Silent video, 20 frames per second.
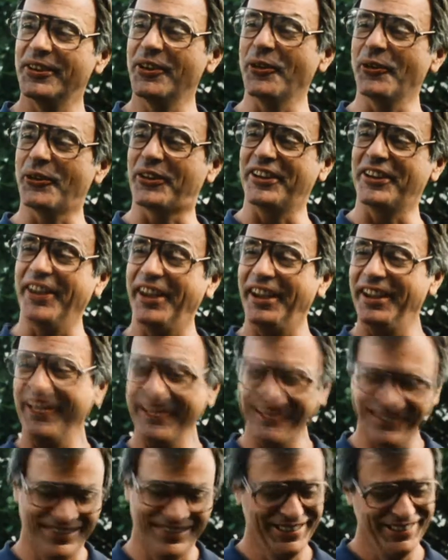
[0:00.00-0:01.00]

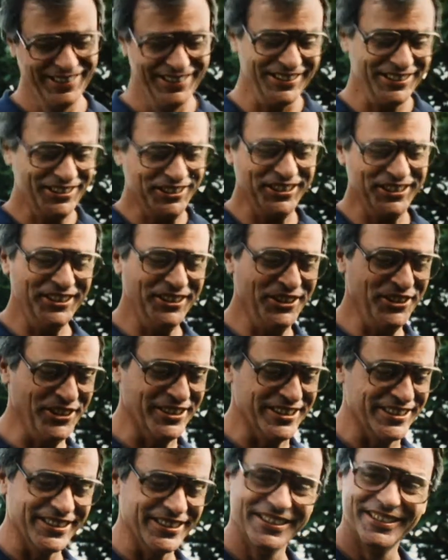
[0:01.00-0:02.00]
Okay, let's see you
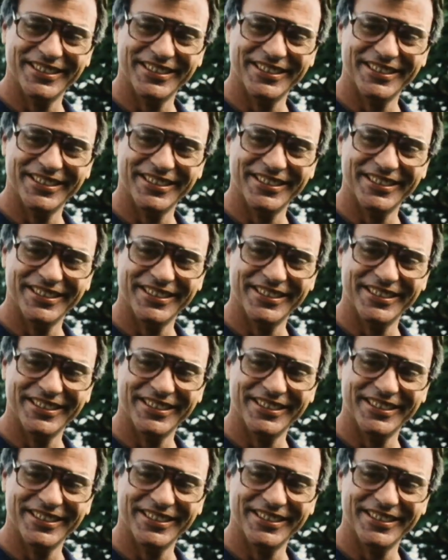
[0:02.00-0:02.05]
do it.